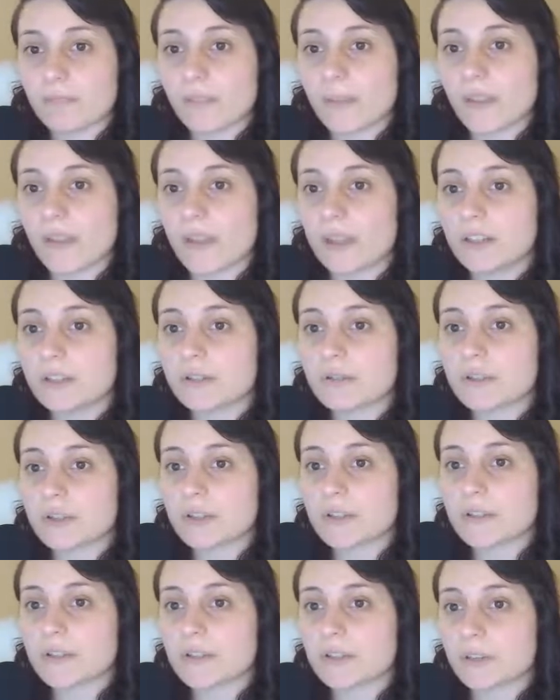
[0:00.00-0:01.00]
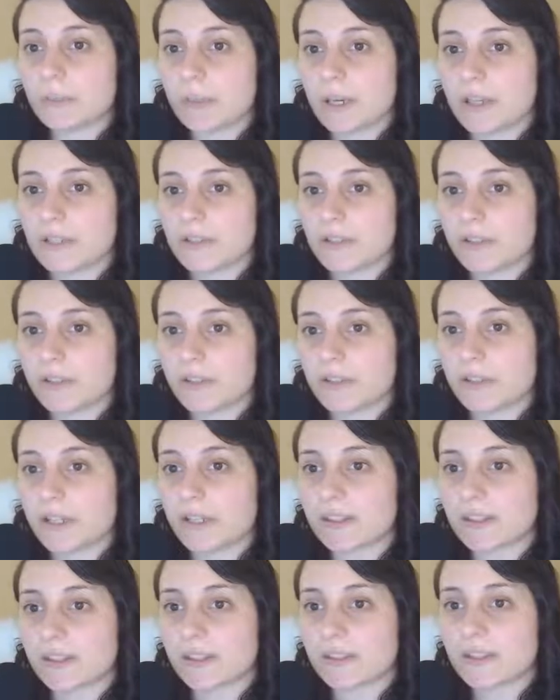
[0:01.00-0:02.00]
And you should see a page that looks
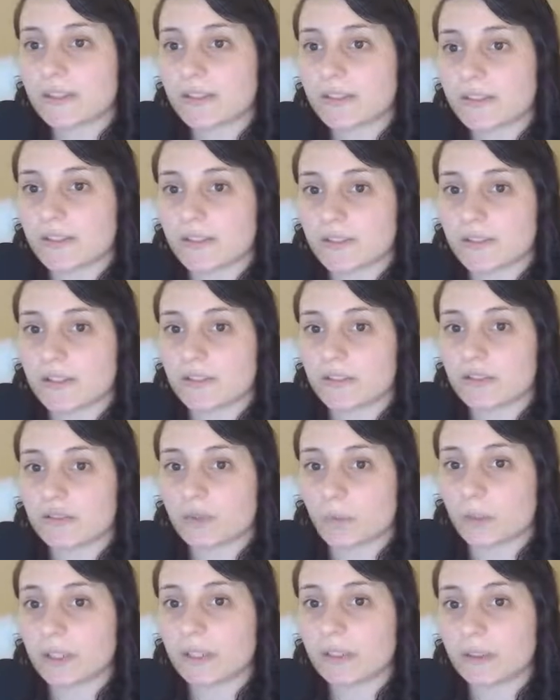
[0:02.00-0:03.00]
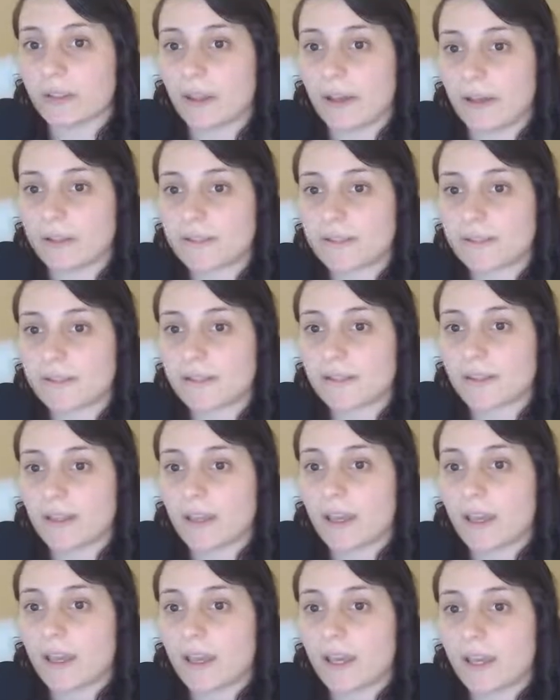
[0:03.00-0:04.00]
like this that says Join Class.
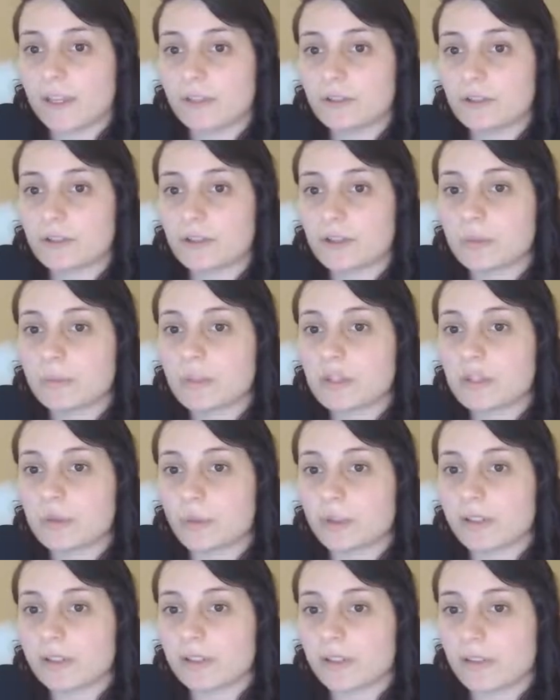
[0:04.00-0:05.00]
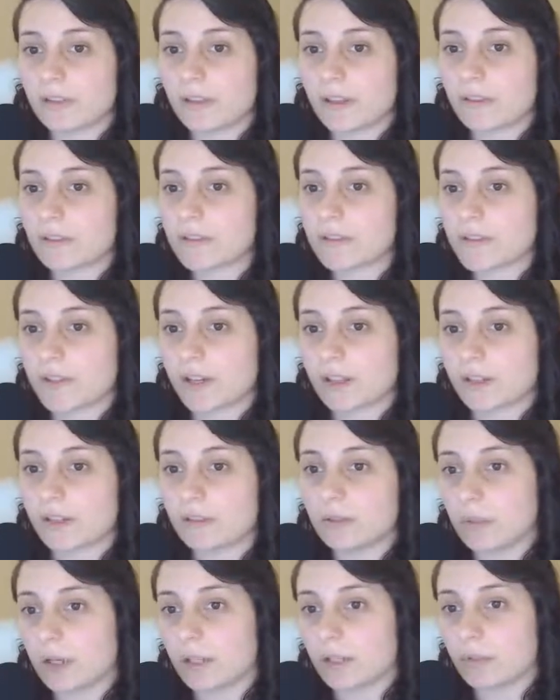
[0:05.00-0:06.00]
And you should be joining the Leatherstocking
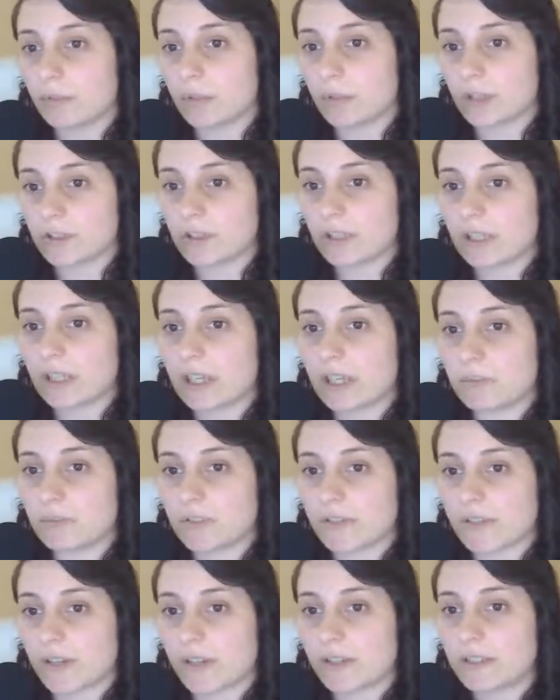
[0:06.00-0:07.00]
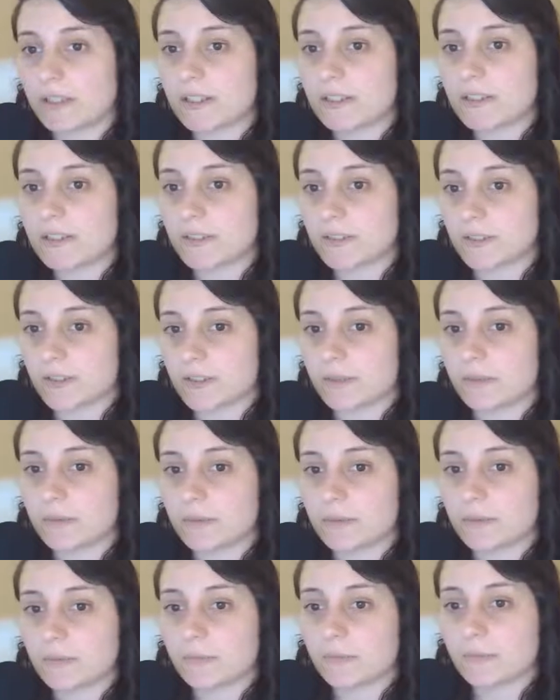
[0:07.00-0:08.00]
Writing Project Game Design Institute.
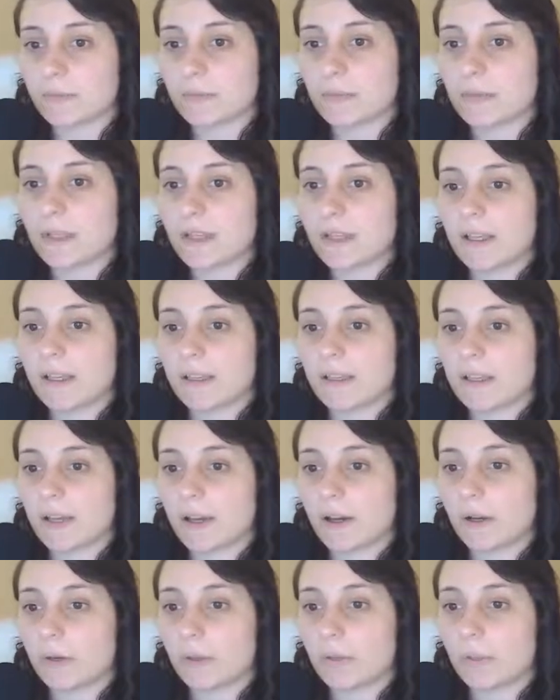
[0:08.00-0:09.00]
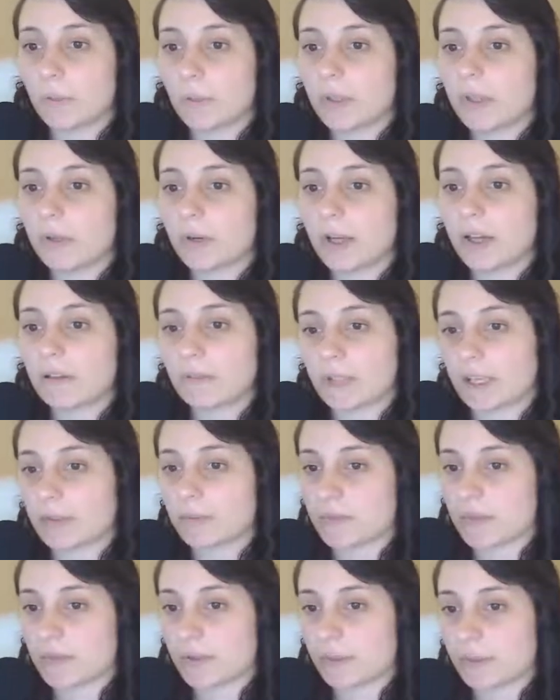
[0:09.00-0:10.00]
Now, we don't have a
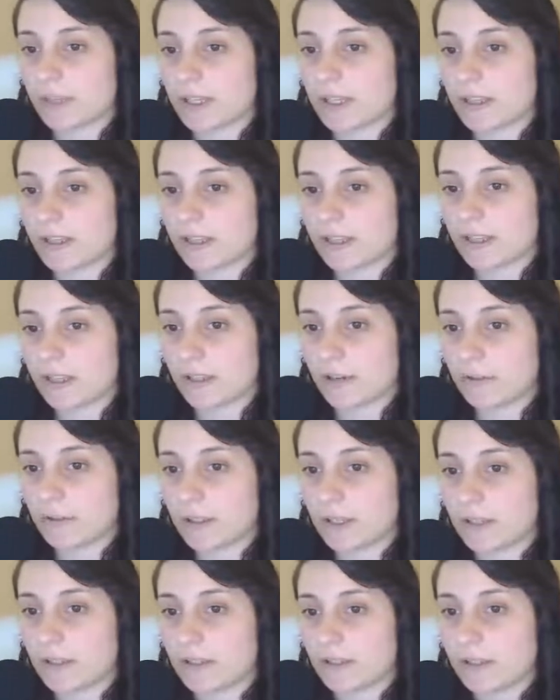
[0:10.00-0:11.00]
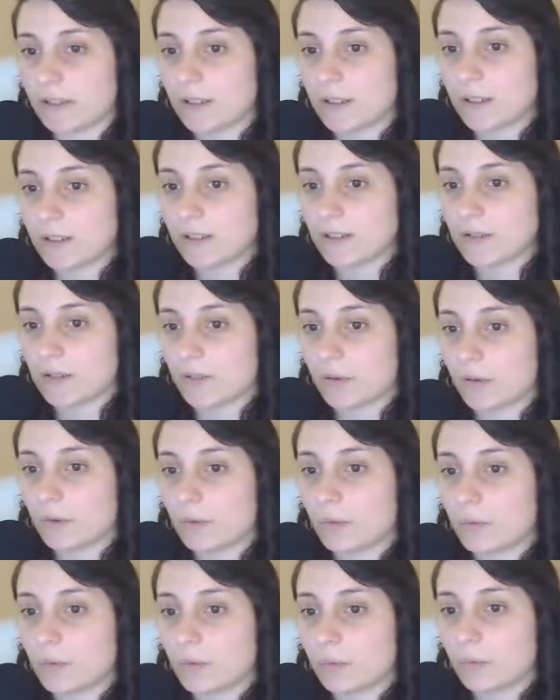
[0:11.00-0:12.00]
Gamestar Mechanic account yet.
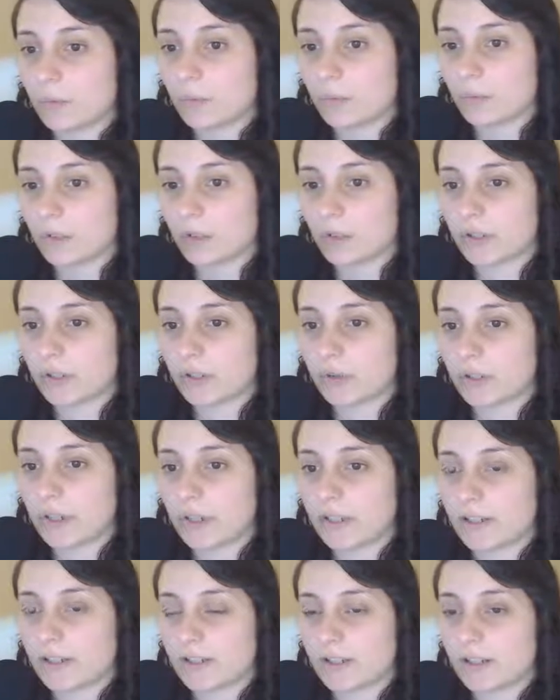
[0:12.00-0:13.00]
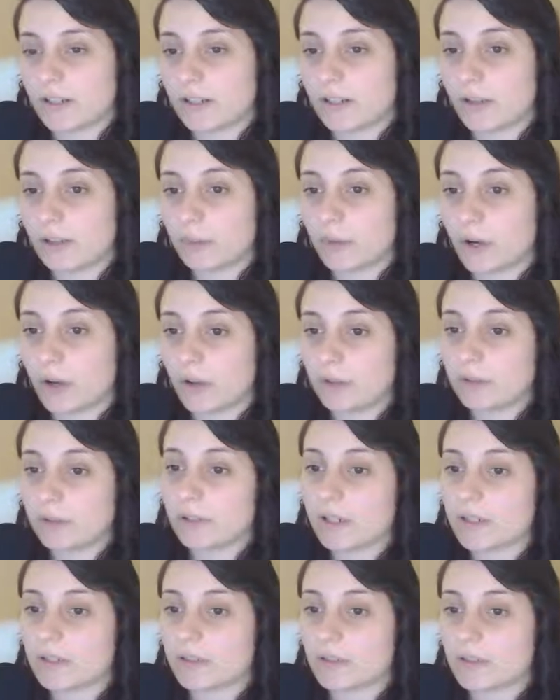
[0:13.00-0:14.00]
So we're going to go ahead and say that I'm
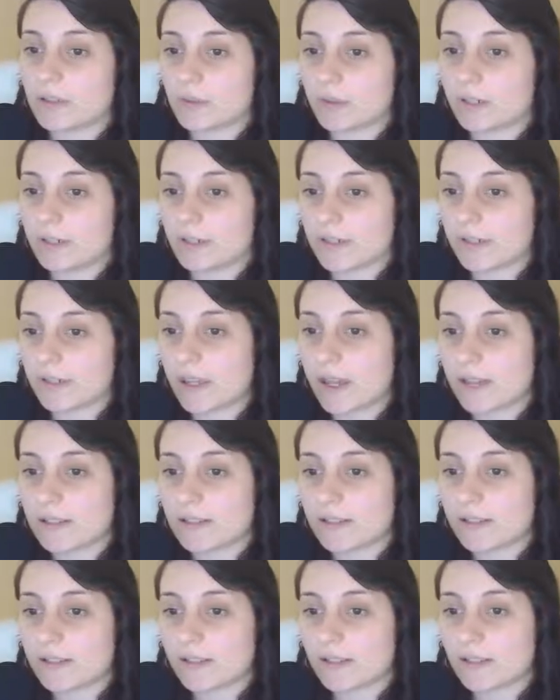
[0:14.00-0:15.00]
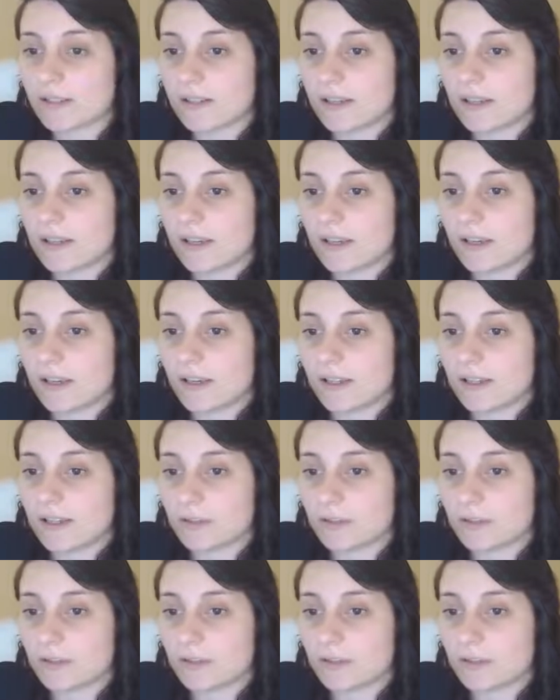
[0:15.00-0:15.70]
authorized to join this class and hit the